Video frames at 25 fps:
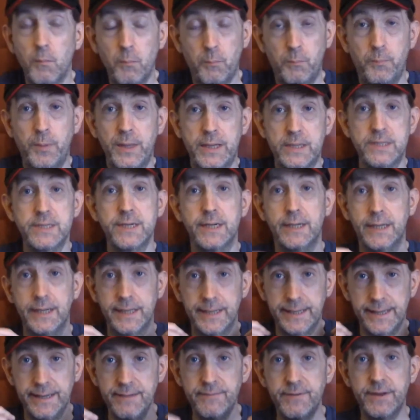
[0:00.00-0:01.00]
basically
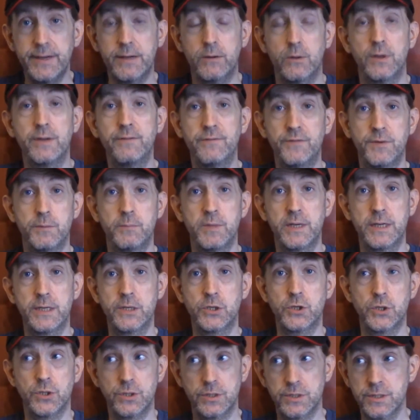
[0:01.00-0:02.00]
giving out
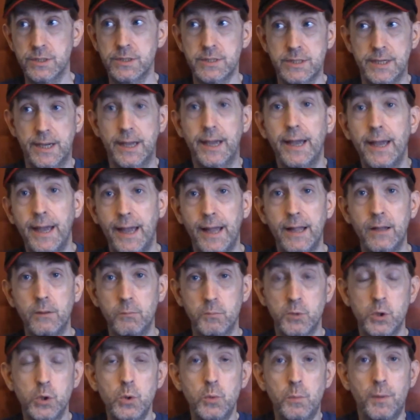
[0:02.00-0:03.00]
information to help
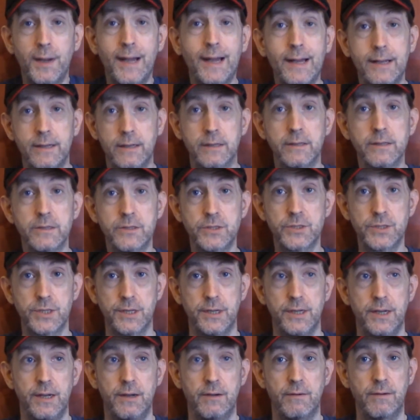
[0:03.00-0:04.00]
new pilots.
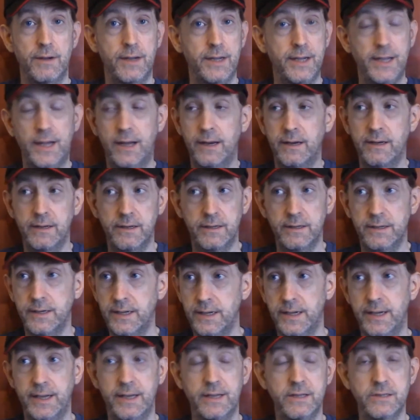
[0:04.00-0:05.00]
Right? And
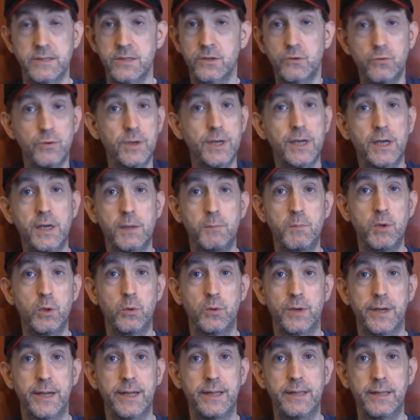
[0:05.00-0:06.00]
it's a great
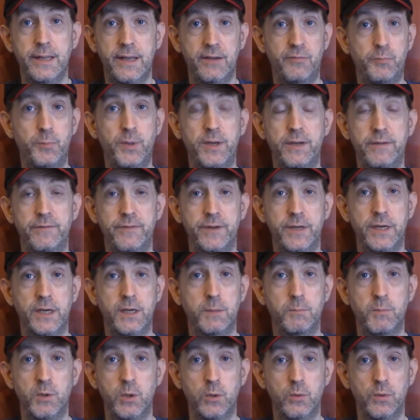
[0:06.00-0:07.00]
community, the FPV
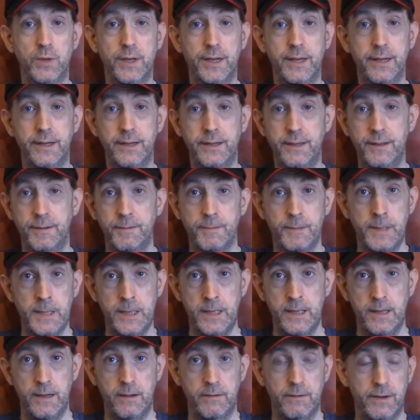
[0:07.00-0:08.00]
community.
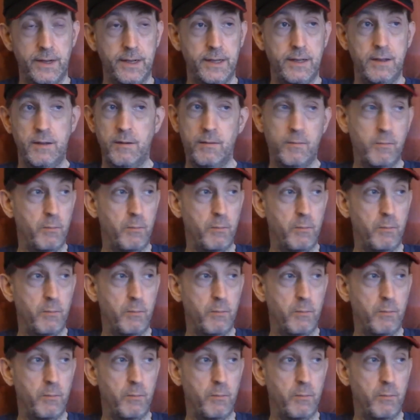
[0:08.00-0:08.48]
Right?